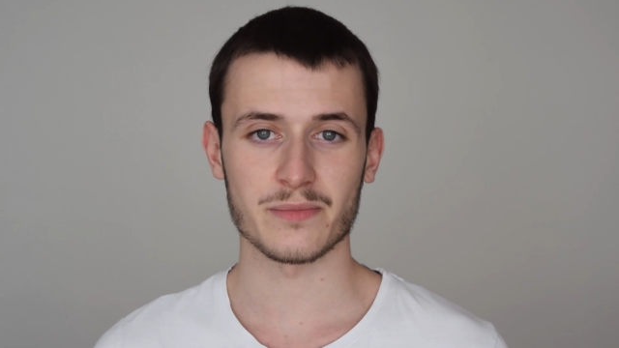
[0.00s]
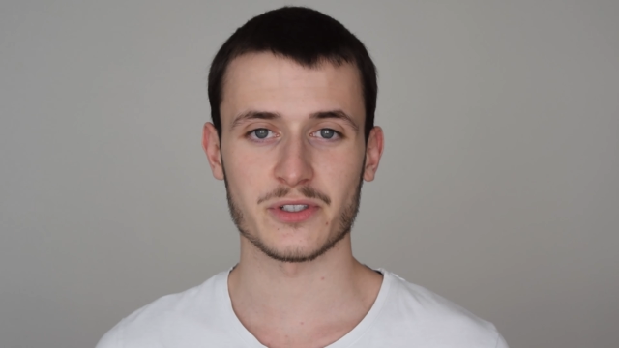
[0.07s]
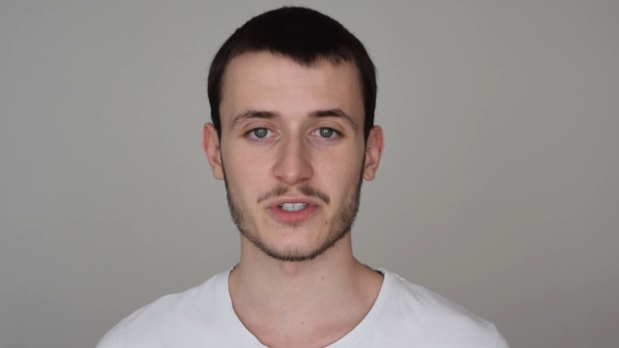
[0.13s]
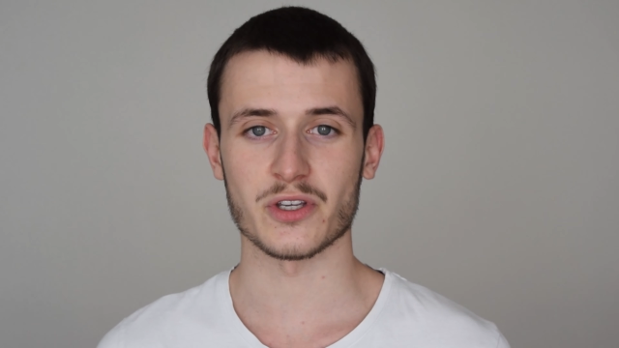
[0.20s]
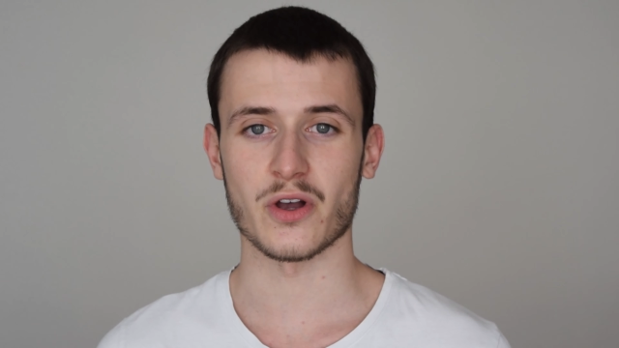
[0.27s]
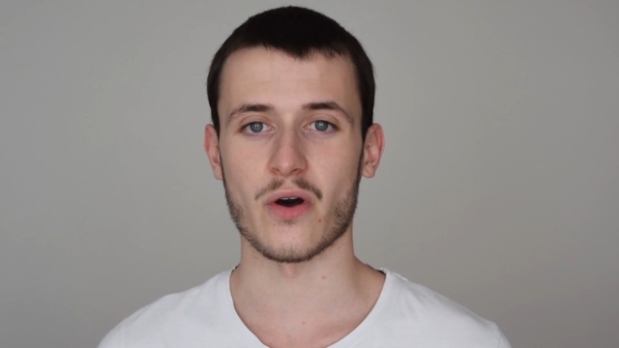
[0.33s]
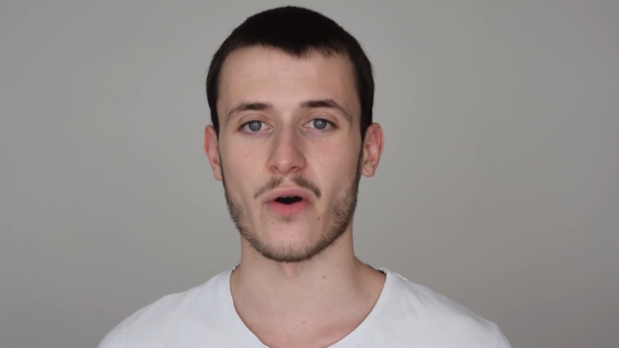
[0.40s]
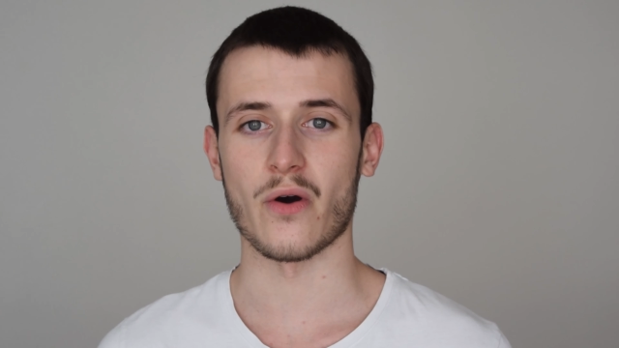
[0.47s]

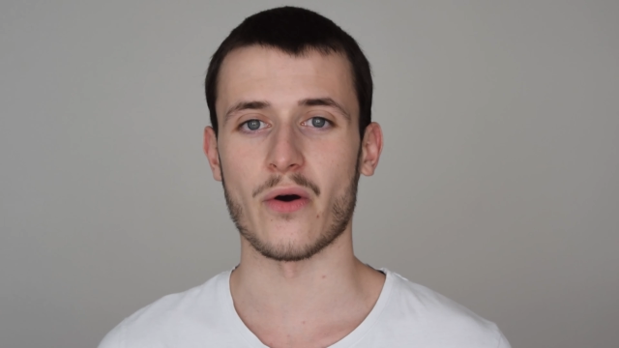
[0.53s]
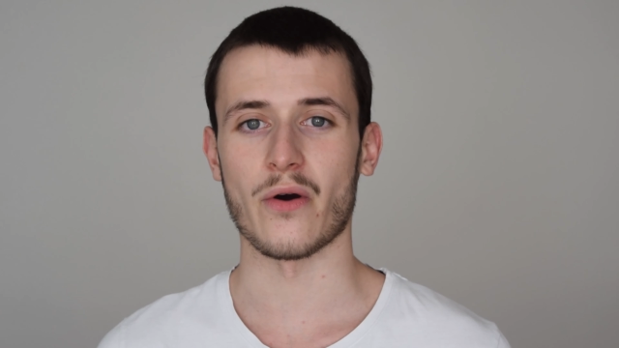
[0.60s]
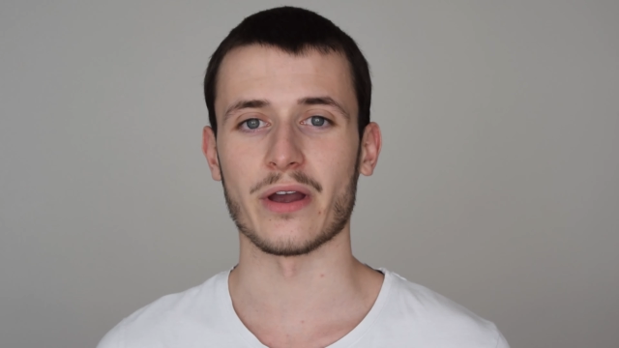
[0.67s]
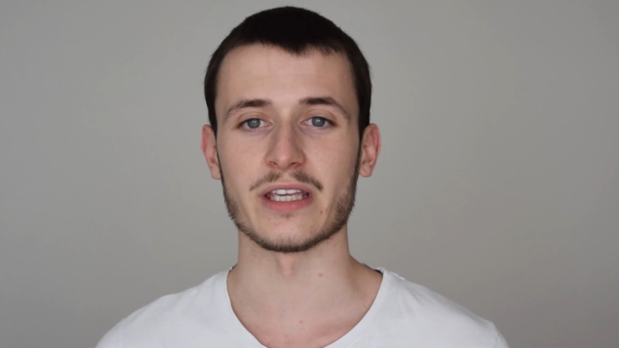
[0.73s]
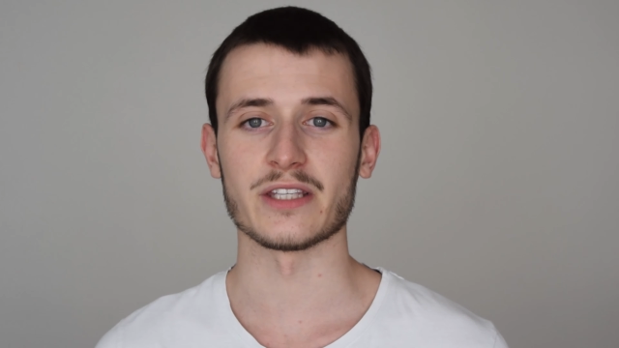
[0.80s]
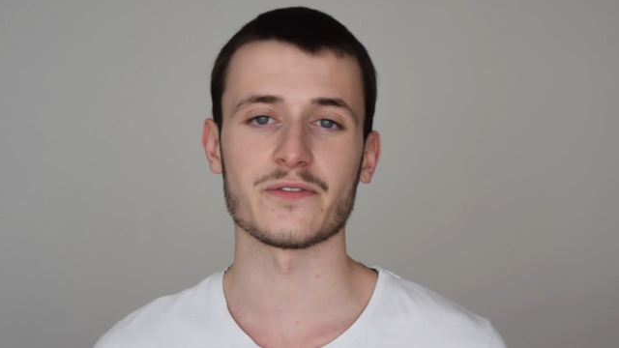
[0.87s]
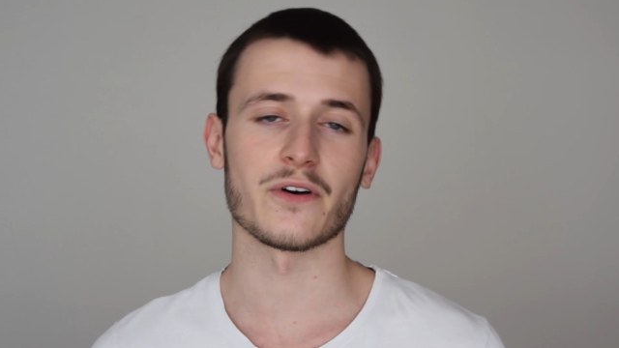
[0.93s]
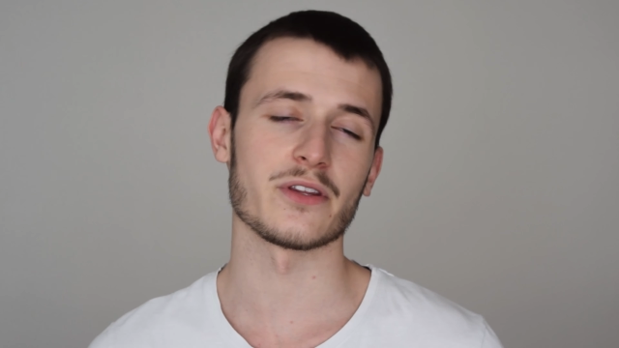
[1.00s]
so
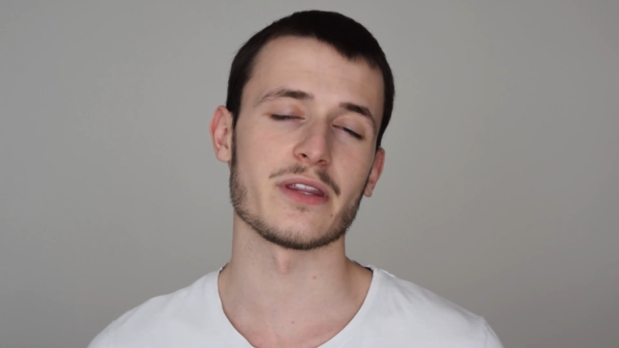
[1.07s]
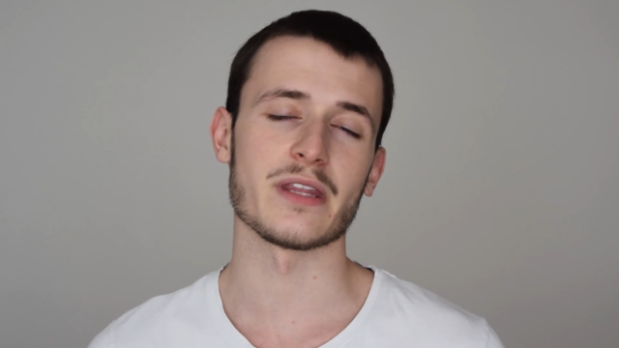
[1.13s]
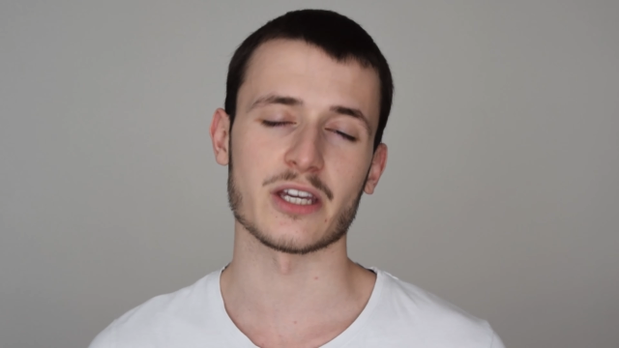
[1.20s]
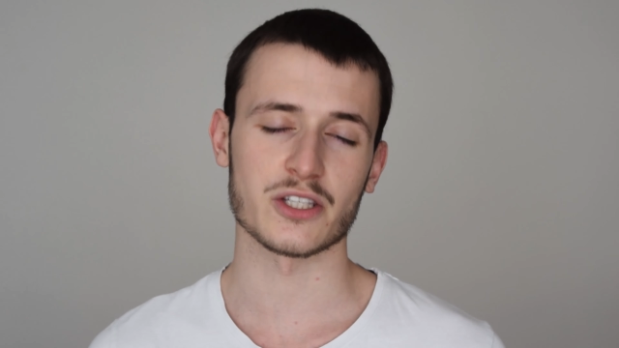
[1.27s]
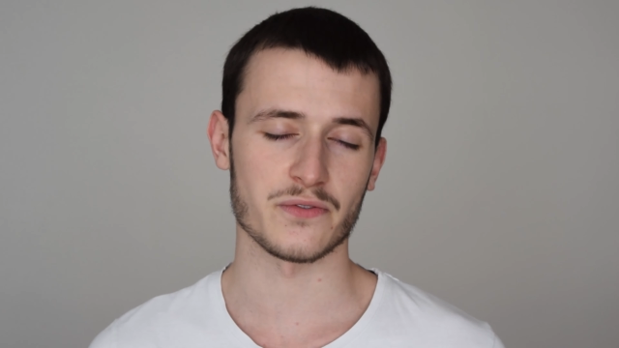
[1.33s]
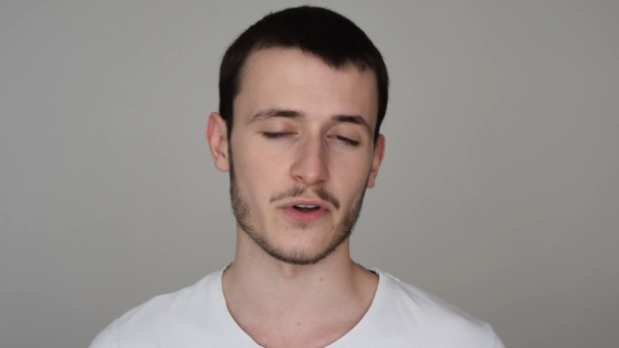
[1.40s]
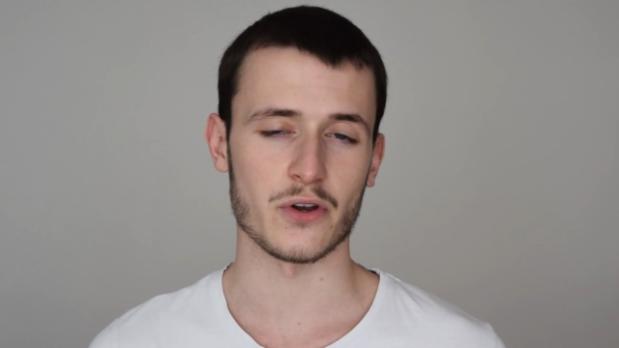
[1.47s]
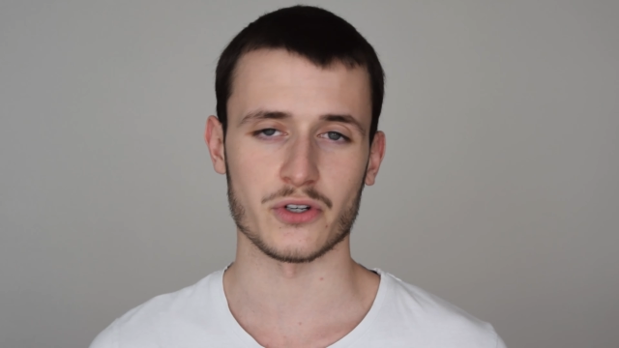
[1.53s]
it's for the
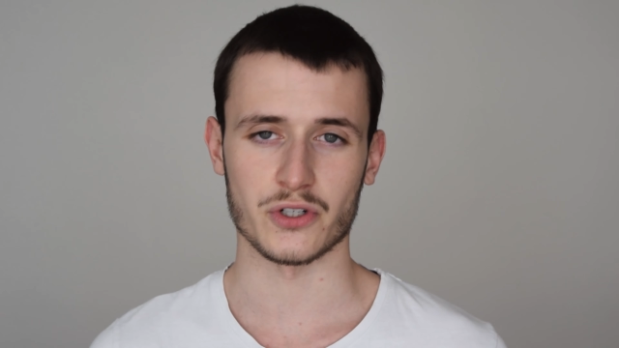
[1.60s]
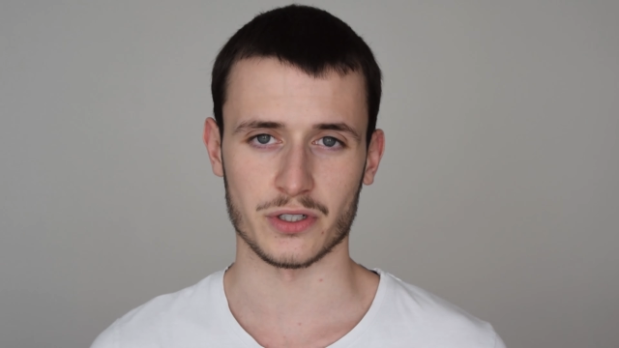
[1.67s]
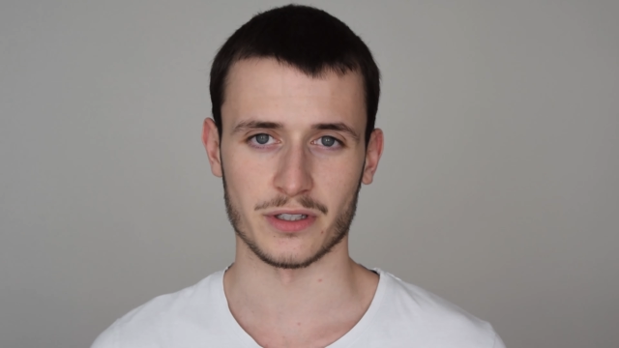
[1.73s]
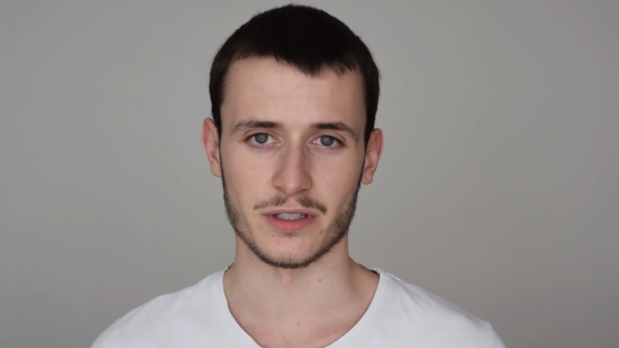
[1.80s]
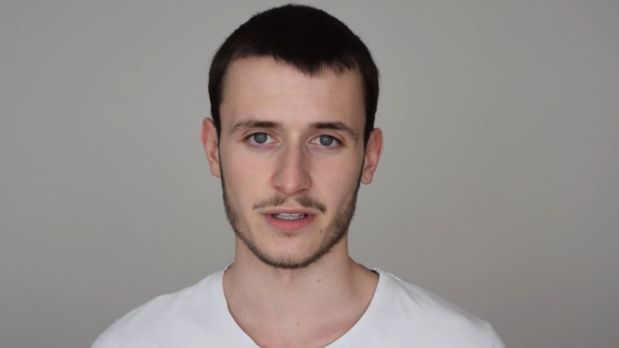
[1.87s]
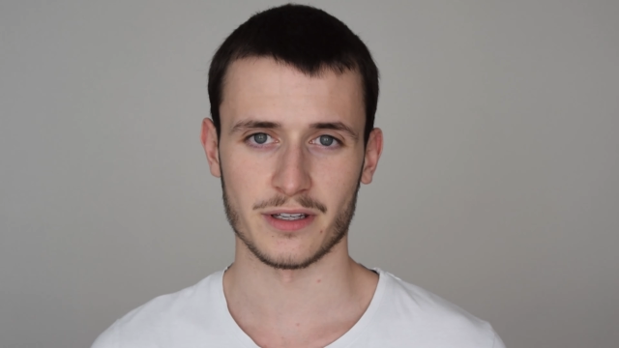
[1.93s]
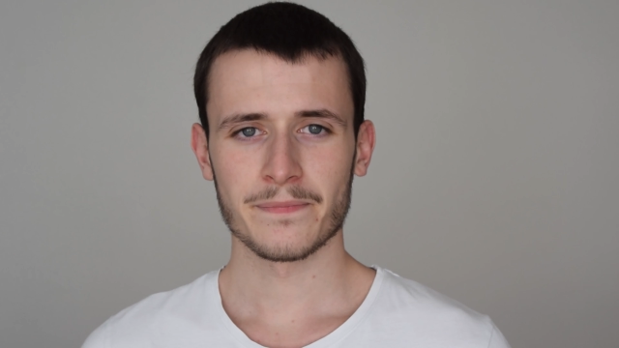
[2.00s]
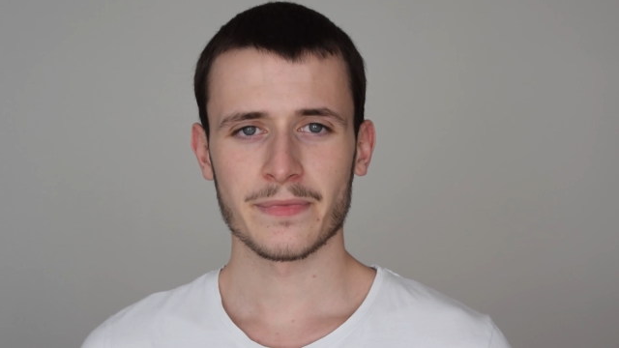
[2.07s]
next
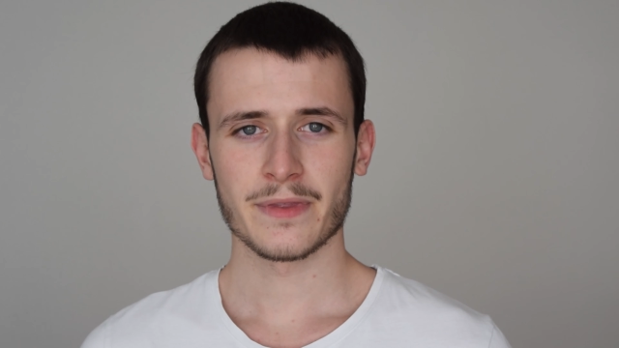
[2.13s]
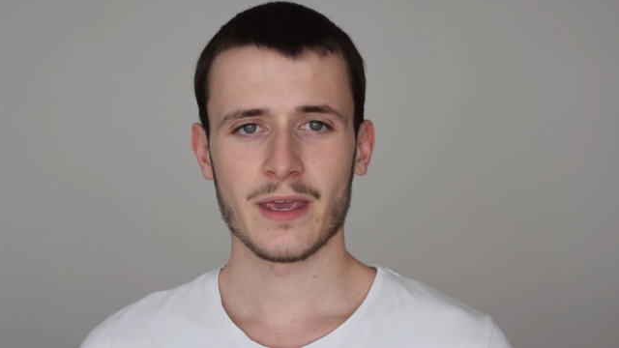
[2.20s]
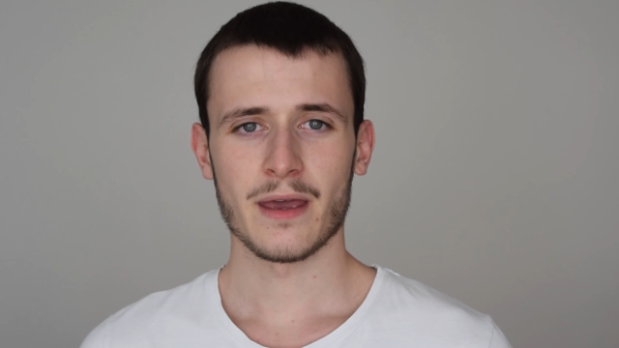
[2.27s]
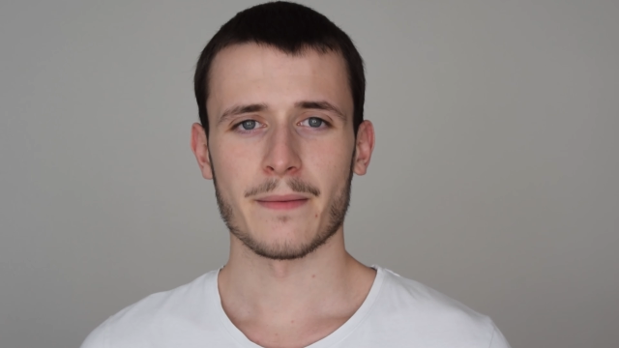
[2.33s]
version.